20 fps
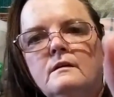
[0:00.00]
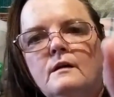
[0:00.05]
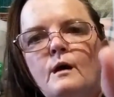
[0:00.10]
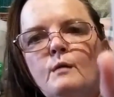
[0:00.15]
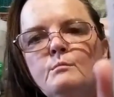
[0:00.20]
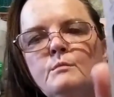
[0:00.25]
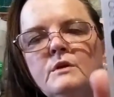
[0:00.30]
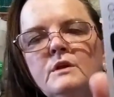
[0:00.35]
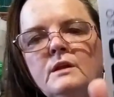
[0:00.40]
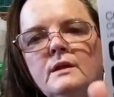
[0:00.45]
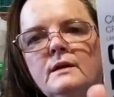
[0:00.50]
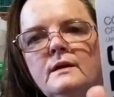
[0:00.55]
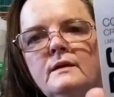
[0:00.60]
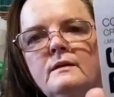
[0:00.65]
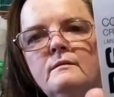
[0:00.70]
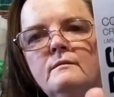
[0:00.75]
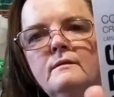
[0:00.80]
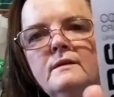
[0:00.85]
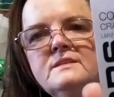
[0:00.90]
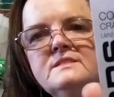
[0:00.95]
I'm really
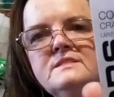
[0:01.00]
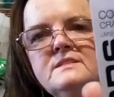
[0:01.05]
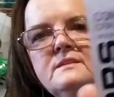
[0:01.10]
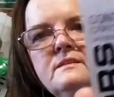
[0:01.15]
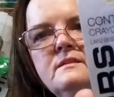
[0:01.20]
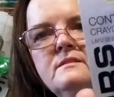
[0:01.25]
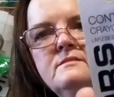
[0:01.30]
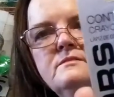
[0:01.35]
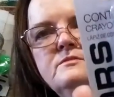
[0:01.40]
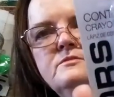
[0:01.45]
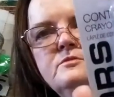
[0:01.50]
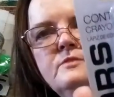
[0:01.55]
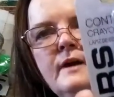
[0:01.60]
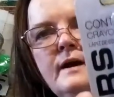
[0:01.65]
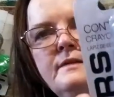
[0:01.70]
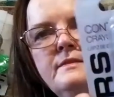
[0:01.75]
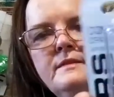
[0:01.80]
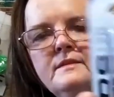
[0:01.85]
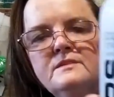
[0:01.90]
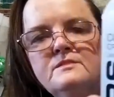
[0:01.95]
interested in
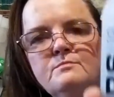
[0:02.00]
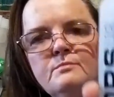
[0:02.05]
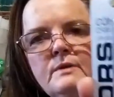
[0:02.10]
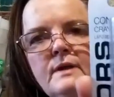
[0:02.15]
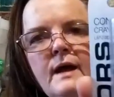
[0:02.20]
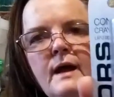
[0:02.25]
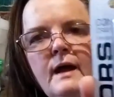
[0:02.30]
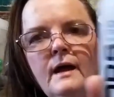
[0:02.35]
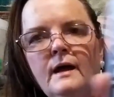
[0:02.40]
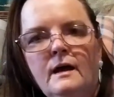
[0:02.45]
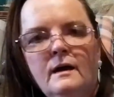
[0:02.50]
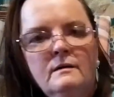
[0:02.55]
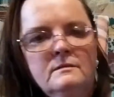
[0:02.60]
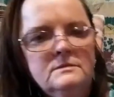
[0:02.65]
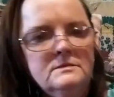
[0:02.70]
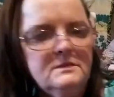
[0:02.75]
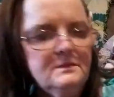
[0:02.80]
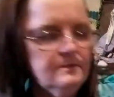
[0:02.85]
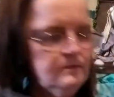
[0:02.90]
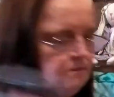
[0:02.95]
trying this one
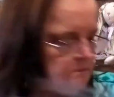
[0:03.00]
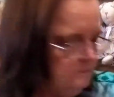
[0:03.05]
out.